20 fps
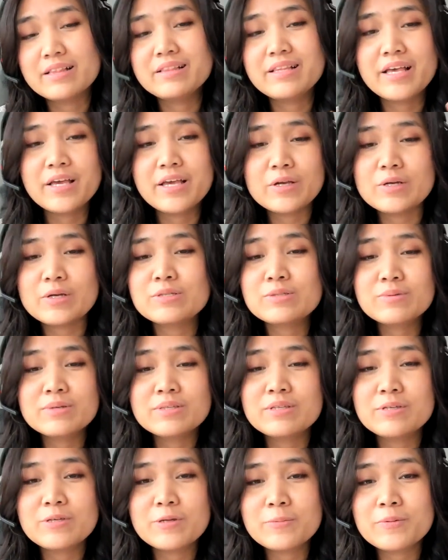layers
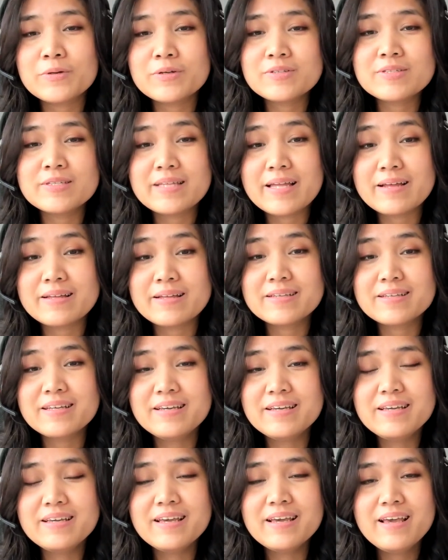within your
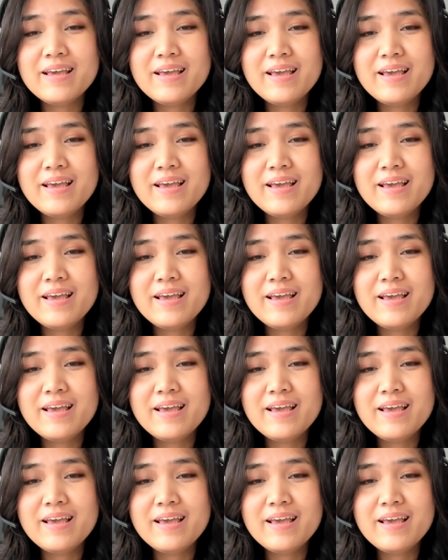personality.